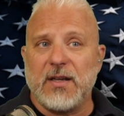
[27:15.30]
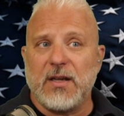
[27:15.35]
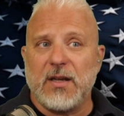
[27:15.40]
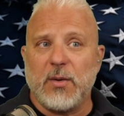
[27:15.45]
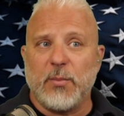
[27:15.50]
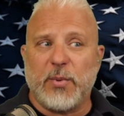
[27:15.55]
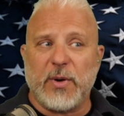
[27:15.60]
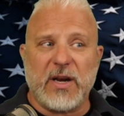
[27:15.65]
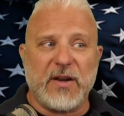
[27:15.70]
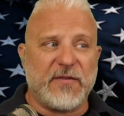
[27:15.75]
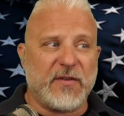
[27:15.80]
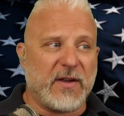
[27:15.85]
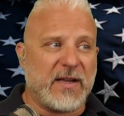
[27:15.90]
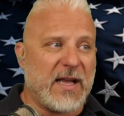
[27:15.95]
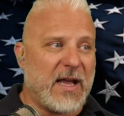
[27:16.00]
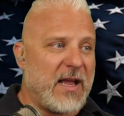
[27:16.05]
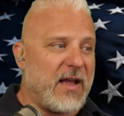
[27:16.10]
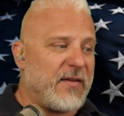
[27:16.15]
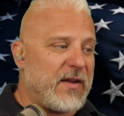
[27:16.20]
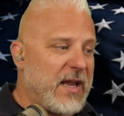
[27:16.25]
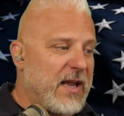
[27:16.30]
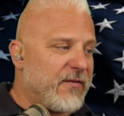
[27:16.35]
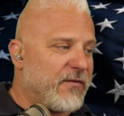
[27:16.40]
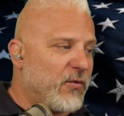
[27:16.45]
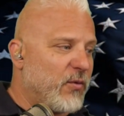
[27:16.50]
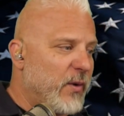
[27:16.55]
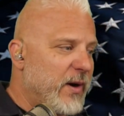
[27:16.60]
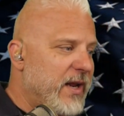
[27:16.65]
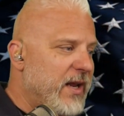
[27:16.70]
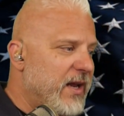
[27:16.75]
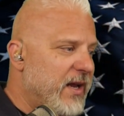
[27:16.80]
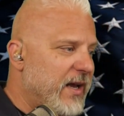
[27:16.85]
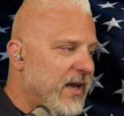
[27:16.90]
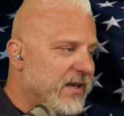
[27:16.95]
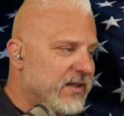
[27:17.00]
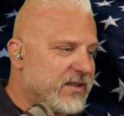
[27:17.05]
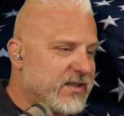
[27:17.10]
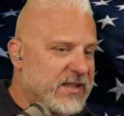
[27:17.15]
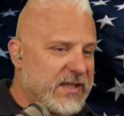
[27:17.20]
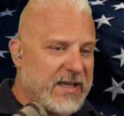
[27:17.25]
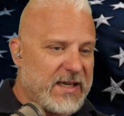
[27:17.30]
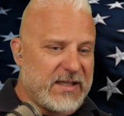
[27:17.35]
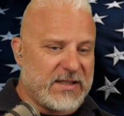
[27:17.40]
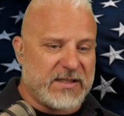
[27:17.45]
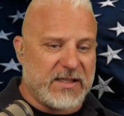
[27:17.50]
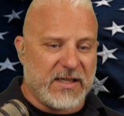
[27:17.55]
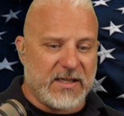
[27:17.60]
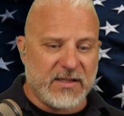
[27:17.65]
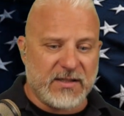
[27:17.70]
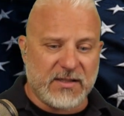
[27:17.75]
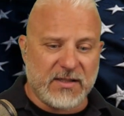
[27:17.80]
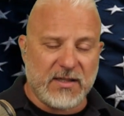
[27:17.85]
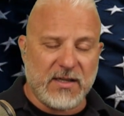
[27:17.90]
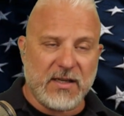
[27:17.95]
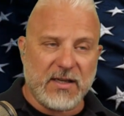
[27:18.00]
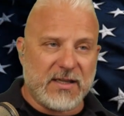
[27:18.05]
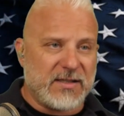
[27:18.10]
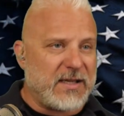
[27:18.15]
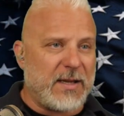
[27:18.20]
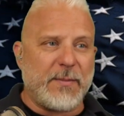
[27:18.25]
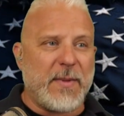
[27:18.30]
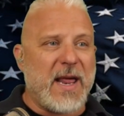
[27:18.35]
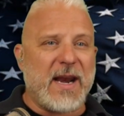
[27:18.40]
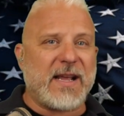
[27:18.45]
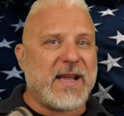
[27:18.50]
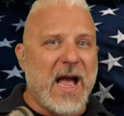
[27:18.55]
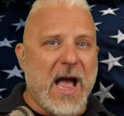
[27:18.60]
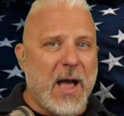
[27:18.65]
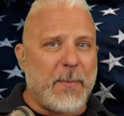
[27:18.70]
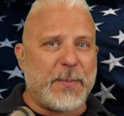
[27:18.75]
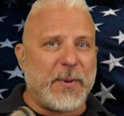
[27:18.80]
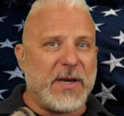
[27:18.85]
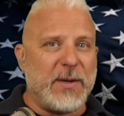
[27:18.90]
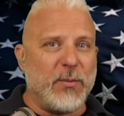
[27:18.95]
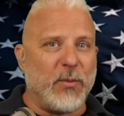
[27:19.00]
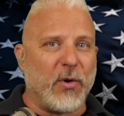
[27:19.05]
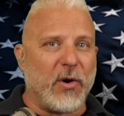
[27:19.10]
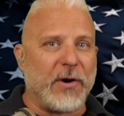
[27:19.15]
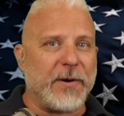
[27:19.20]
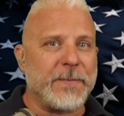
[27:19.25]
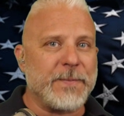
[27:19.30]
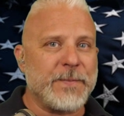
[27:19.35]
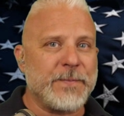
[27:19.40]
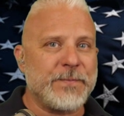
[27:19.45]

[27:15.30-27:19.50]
But if we as citizens, because I'm not a cop anymore,